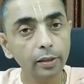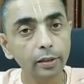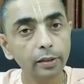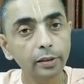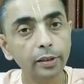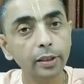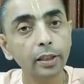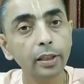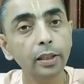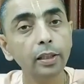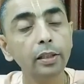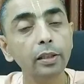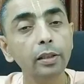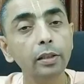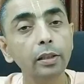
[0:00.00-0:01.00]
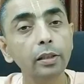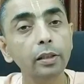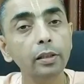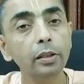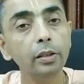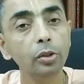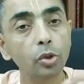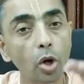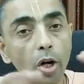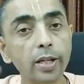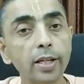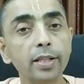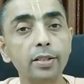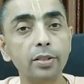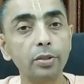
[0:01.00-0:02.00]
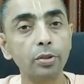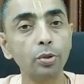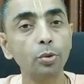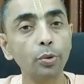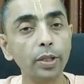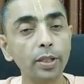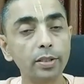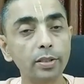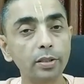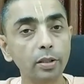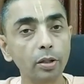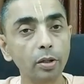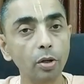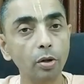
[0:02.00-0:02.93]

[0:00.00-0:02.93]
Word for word: the goddess who is